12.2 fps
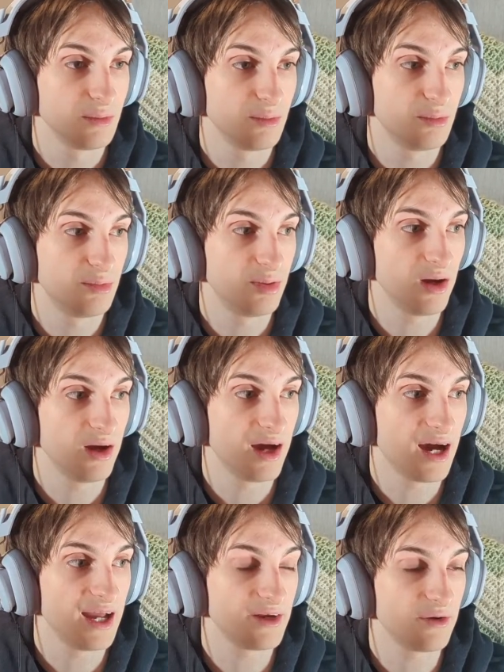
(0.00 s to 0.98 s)
But
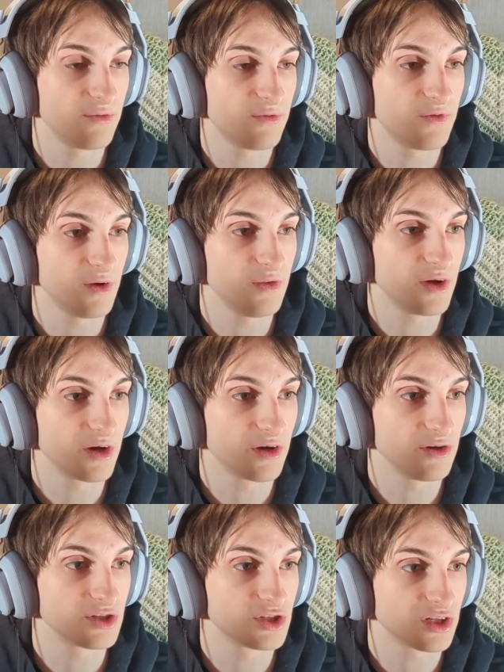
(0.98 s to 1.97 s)
I don't feel the
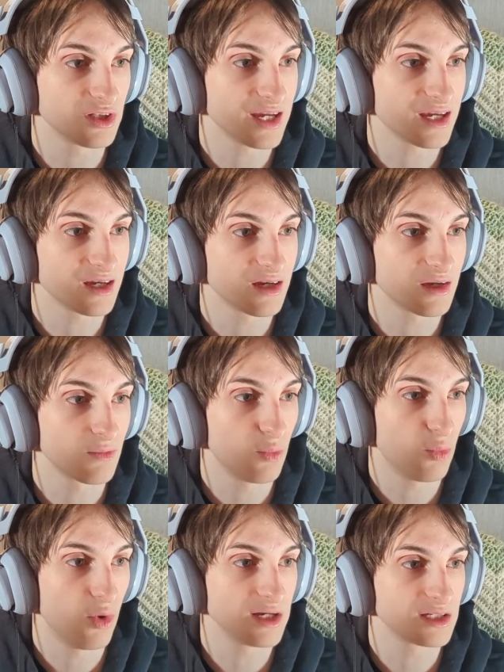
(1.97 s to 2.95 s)
urge to like
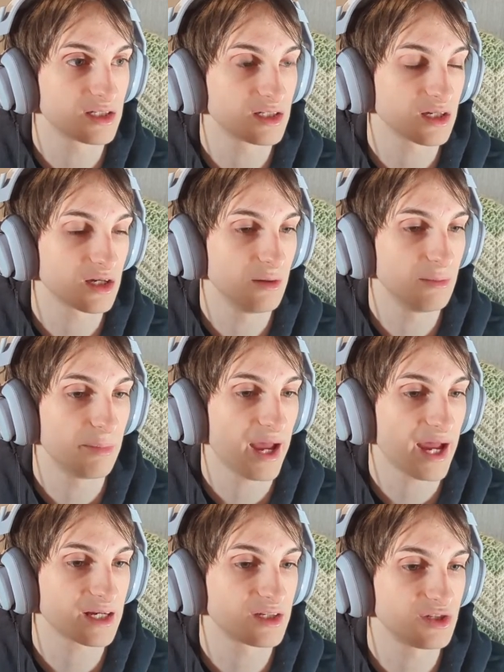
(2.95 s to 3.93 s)
want to come
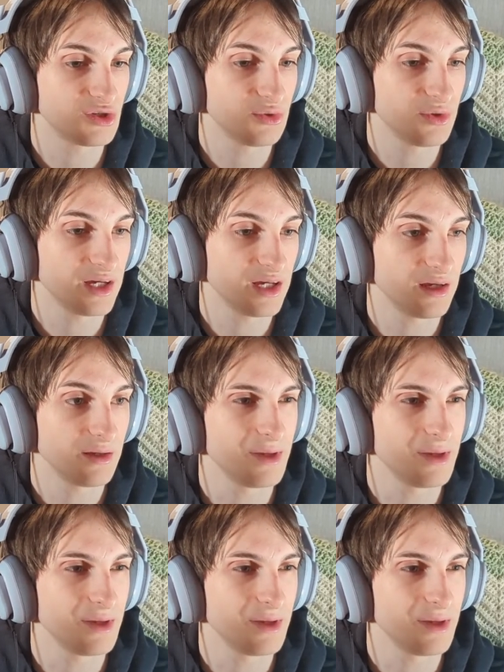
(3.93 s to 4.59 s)
back to it.